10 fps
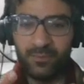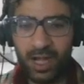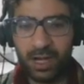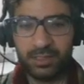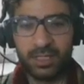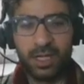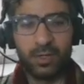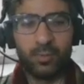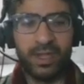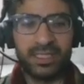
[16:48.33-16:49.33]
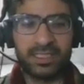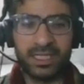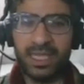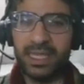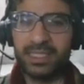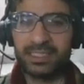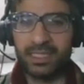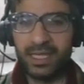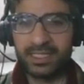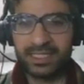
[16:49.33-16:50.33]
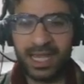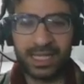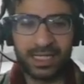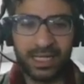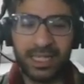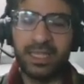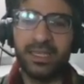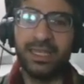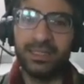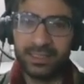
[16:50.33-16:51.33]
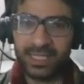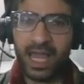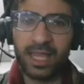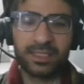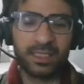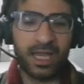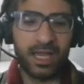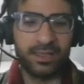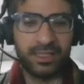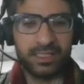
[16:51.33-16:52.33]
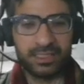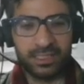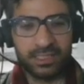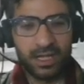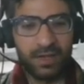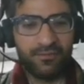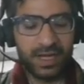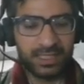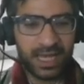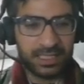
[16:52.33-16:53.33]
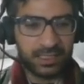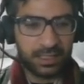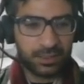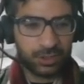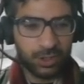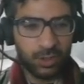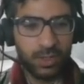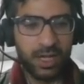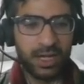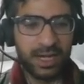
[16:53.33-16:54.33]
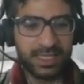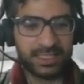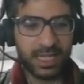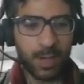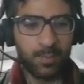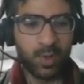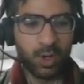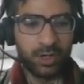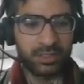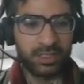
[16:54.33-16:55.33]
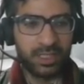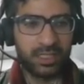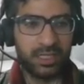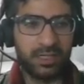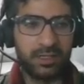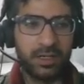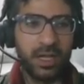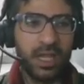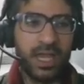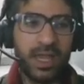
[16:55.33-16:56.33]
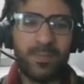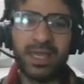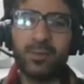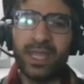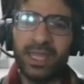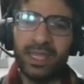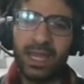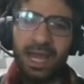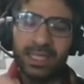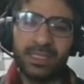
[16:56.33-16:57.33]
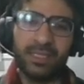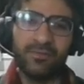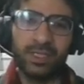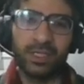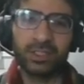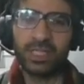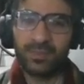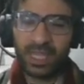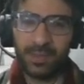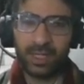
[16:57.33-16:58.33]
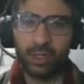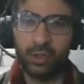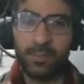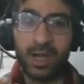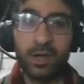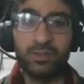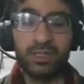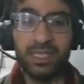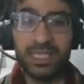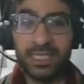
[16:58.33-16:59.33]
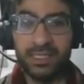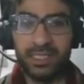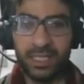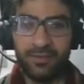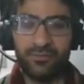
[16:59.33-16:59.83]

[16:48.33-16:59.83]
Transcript: part, which is exactly intact, and this is fantastic. So let's abort here. By the way, I did a video some time ago about ediff,